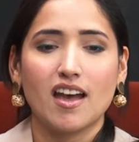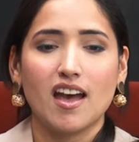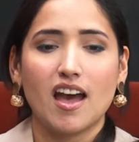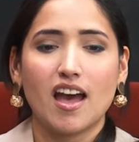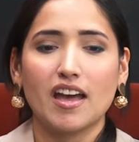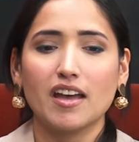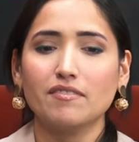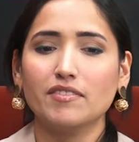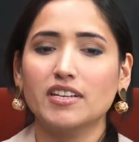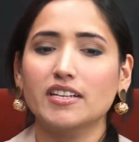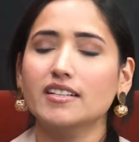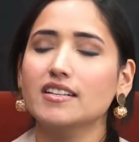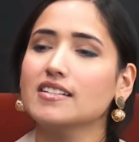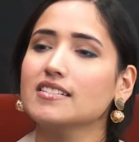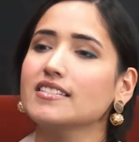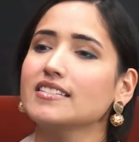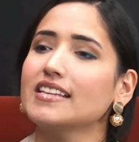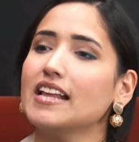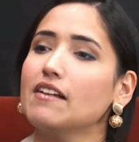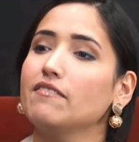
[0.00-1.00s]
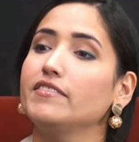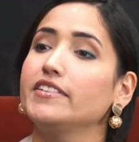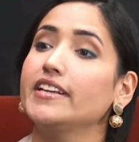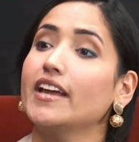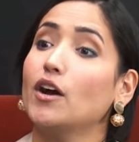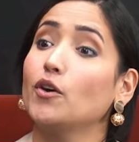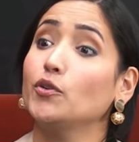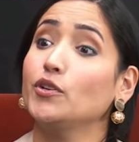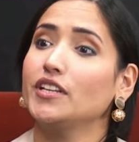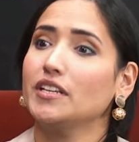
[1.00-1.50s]
I have a little self
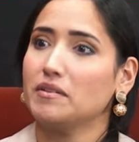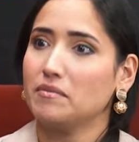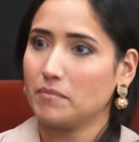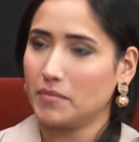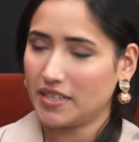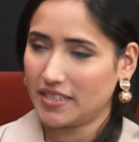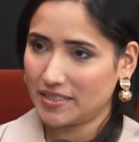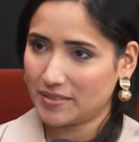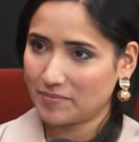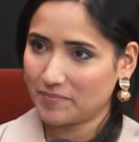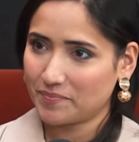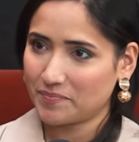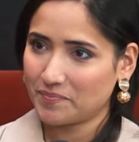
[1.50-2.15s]
doubt in me.